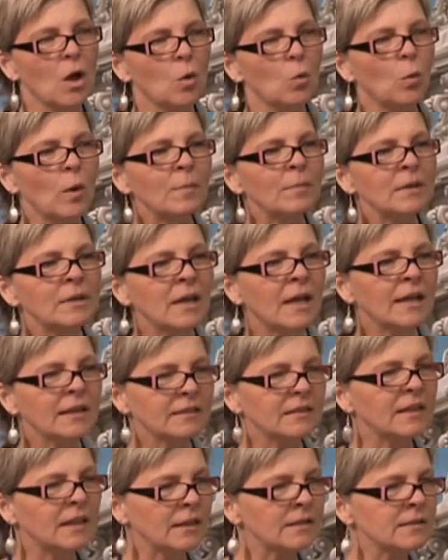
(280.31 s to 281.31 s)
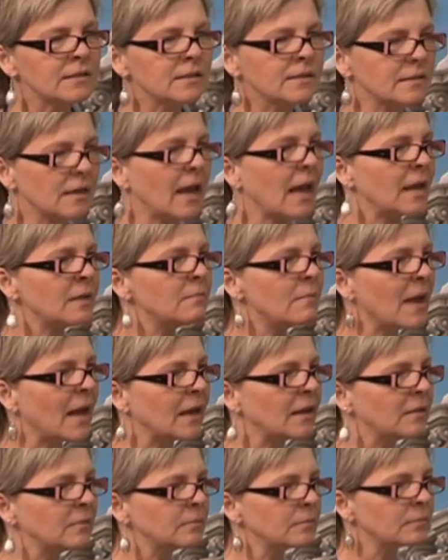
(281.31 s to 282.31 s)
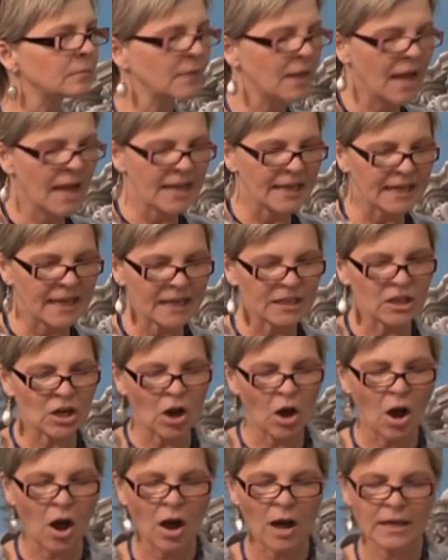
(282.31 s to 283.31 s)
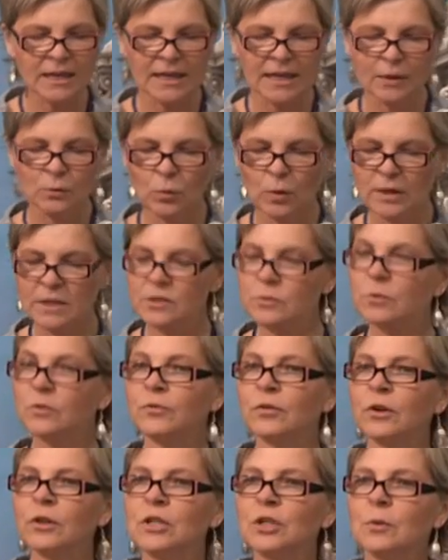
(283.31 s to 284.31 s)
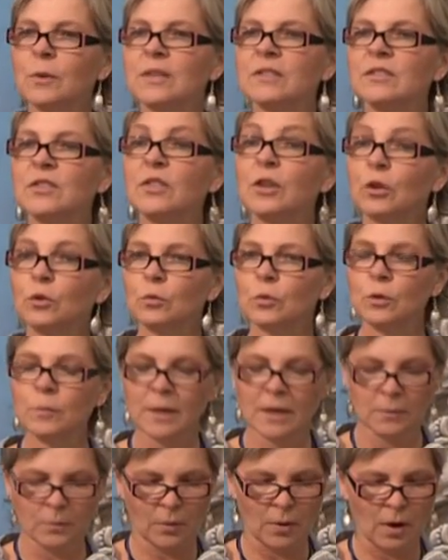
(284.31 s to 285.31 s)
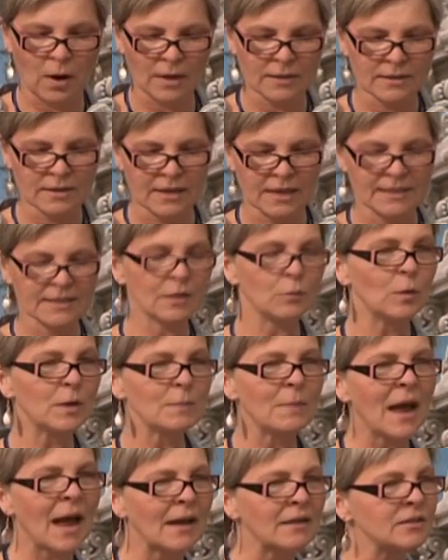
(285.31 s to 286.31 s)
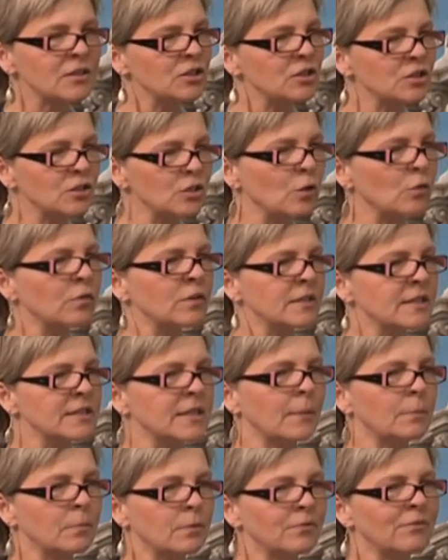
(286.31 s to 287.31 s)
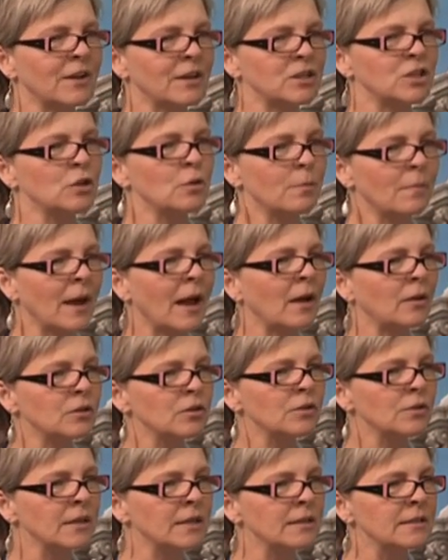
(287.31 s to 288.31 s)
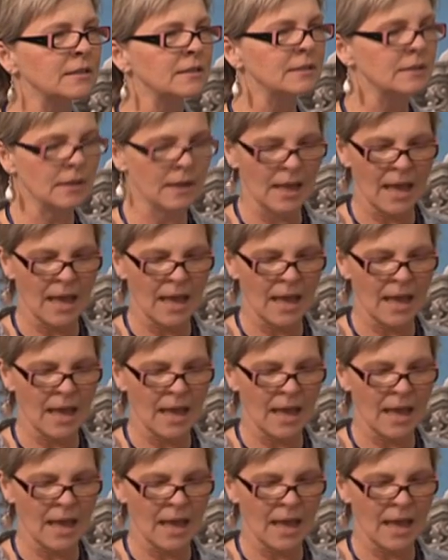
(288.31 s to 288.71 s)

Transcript: Women like this, and men, get caught in what is referred to as the grooming process. And when pastors overstep professional boundaries